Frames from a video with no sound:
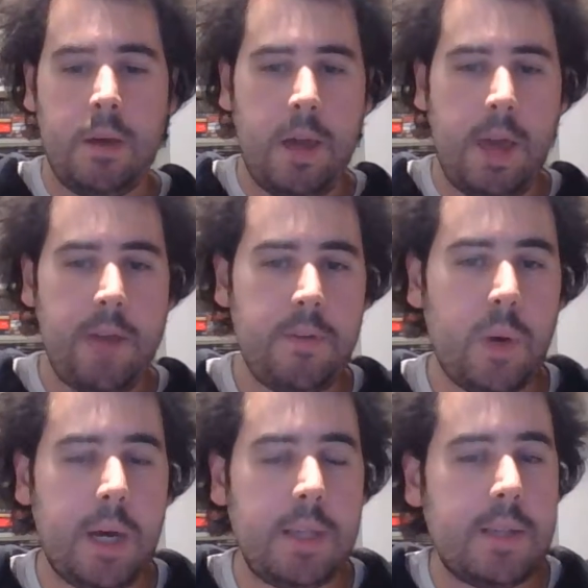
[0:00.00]
Hey
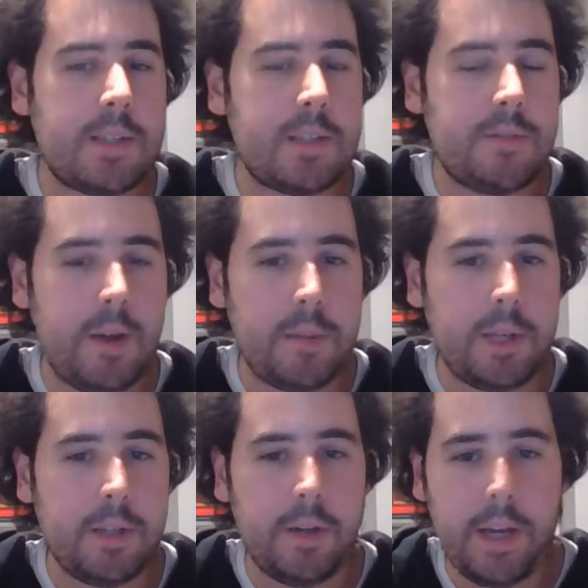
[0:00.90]
everyone, this is
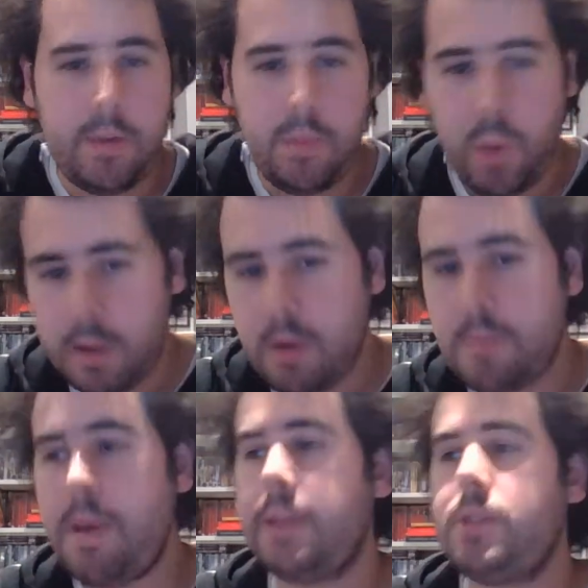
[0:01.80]
Fabriello and welcome
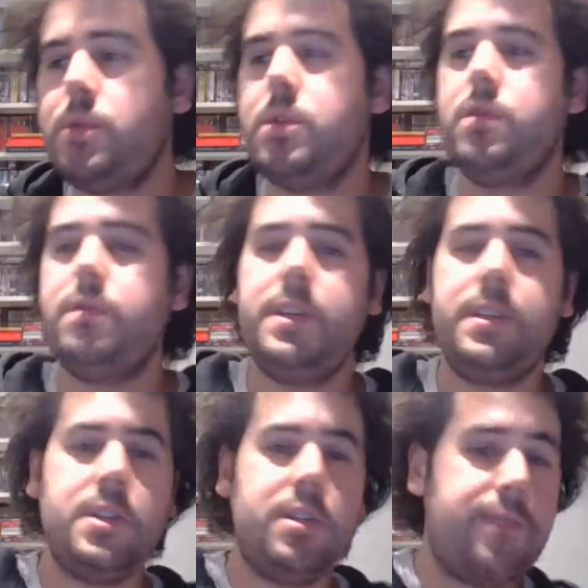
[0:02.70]
back to a new
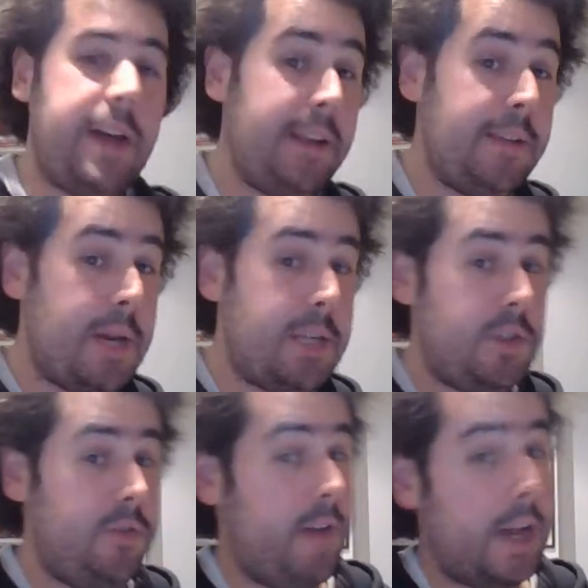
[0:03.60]
video. I finally
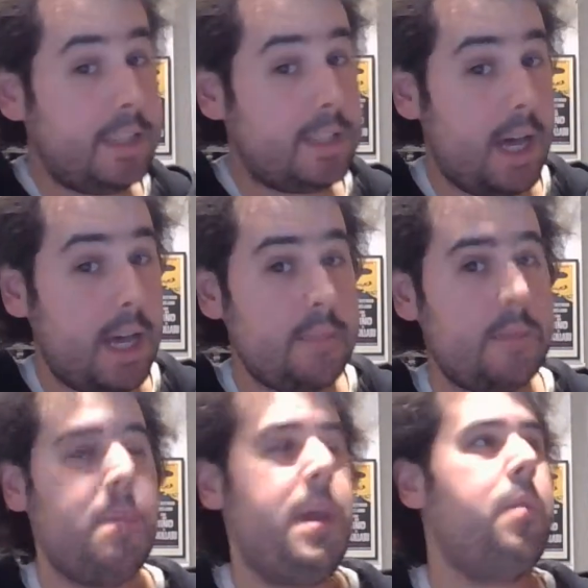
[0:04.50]
managed to find the time
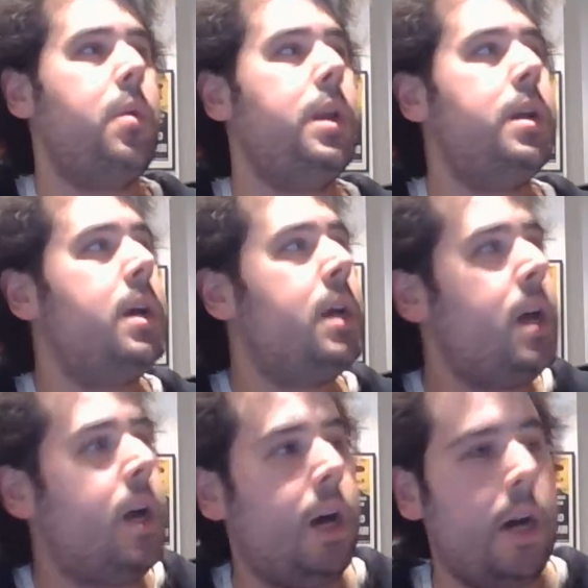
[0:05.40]
to make one.
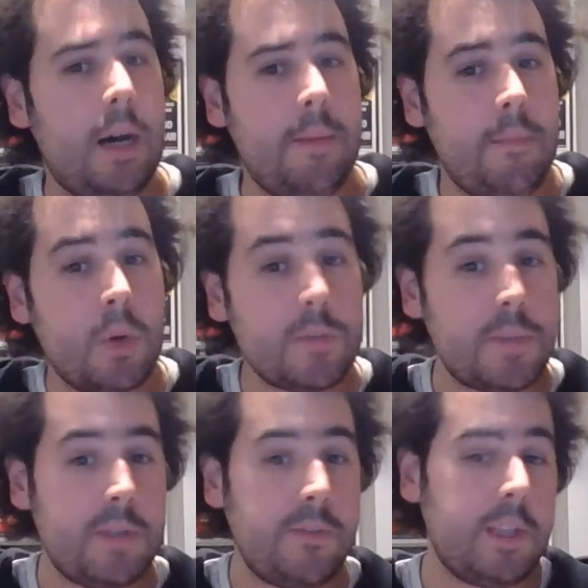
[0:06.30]
More
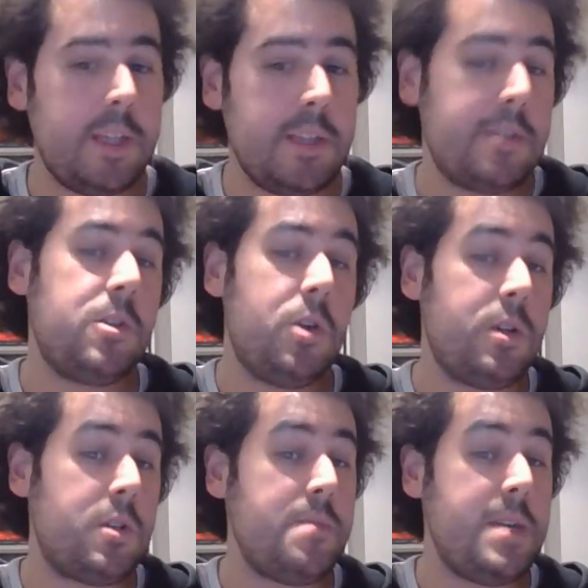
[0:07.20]
specifically, this is going
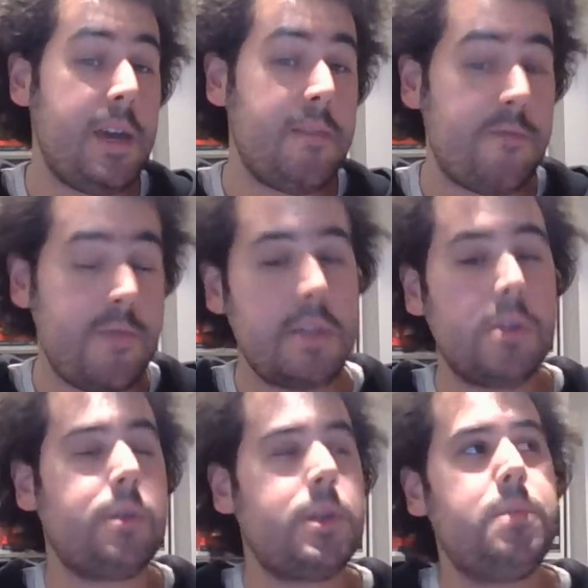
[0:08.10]
to be a video
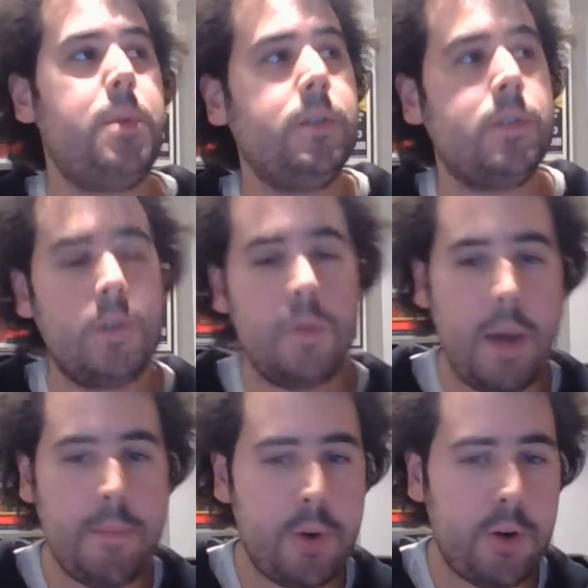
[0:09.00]
response to
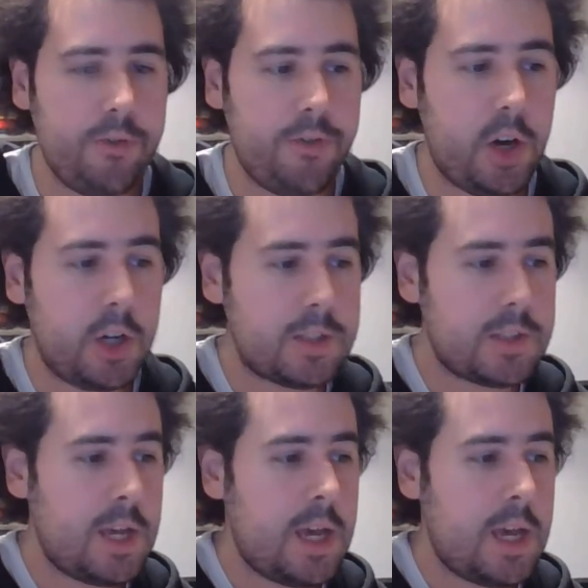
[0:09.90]
EmperorFoxx,